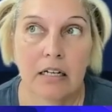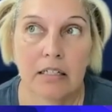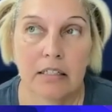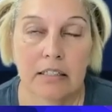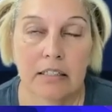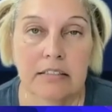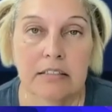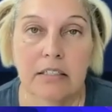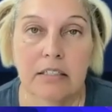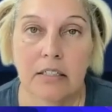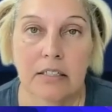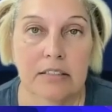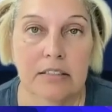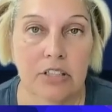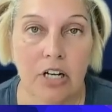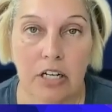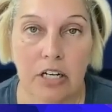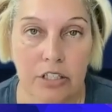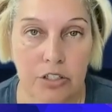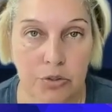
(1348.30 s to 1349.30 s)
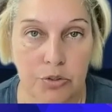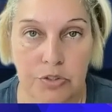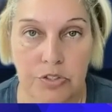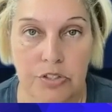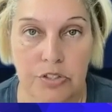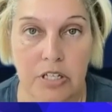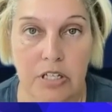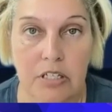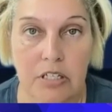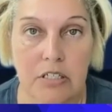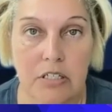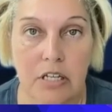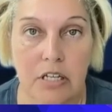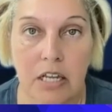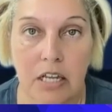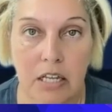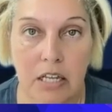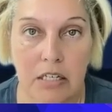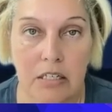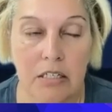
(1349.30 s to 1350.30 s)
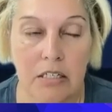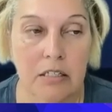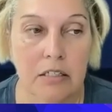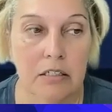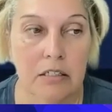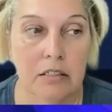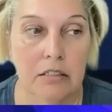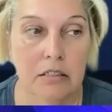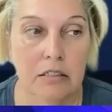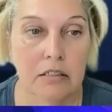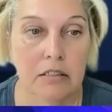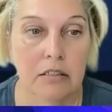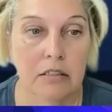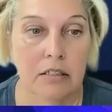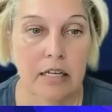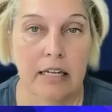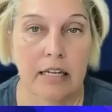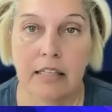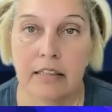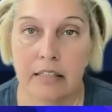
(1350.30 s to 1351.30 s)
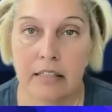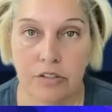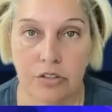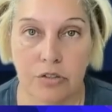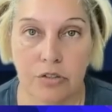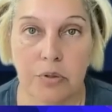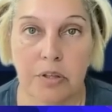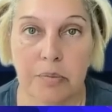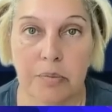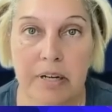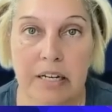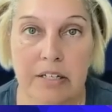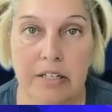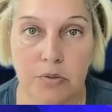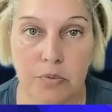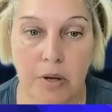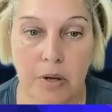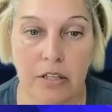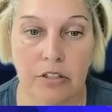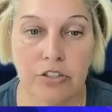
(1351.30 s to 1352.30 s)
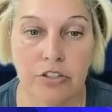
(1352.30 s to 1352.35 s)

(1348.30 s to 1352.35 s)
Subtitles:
Callisto is not interested in anything to do with men as well.